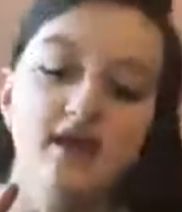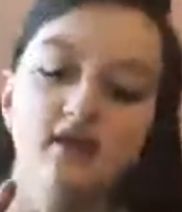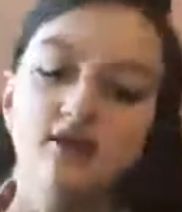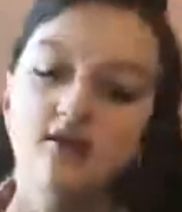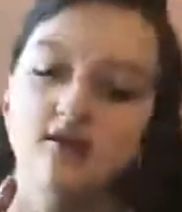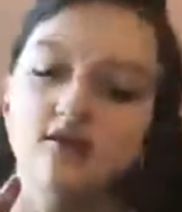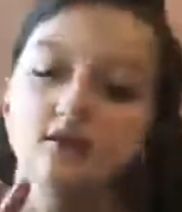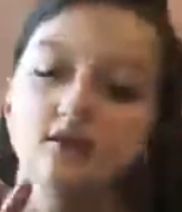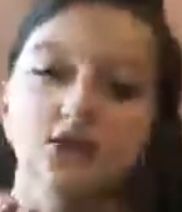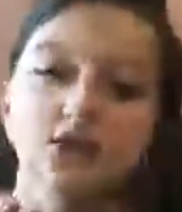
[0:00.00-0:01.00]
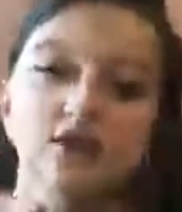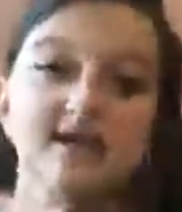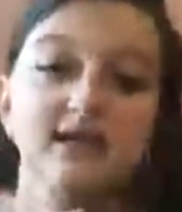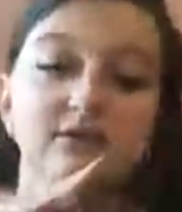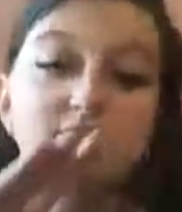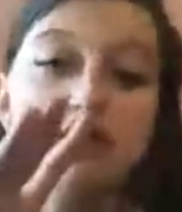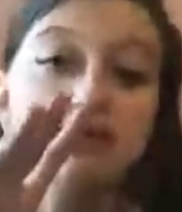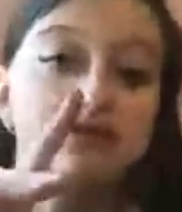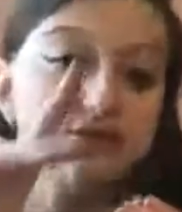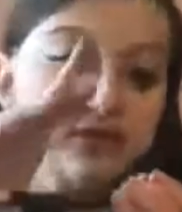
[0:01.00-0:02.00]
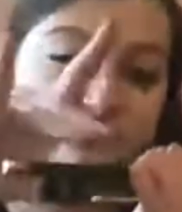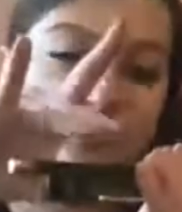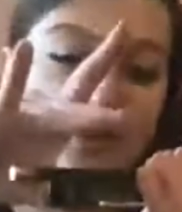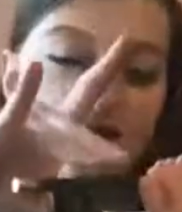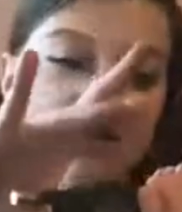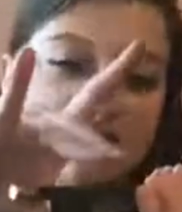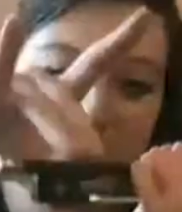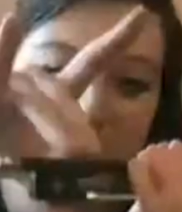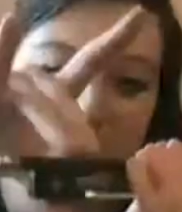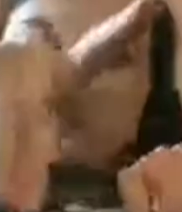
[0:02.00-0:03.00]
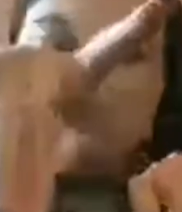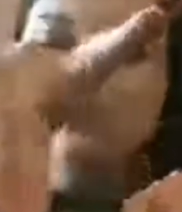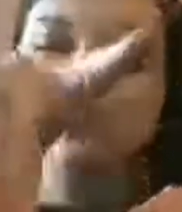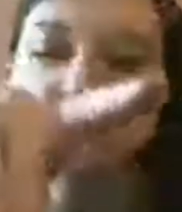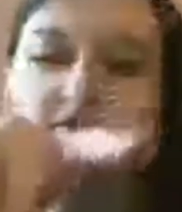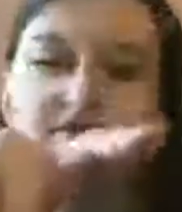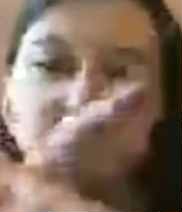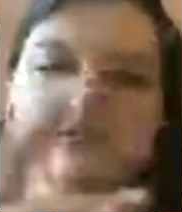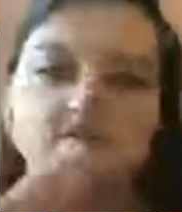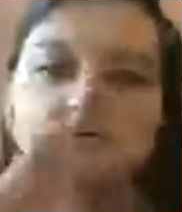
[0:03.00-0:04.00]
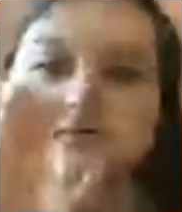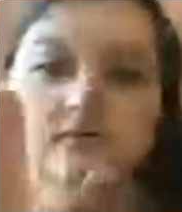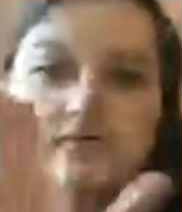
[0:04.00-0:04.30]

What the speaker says: Then you're going to take your middle two fingers,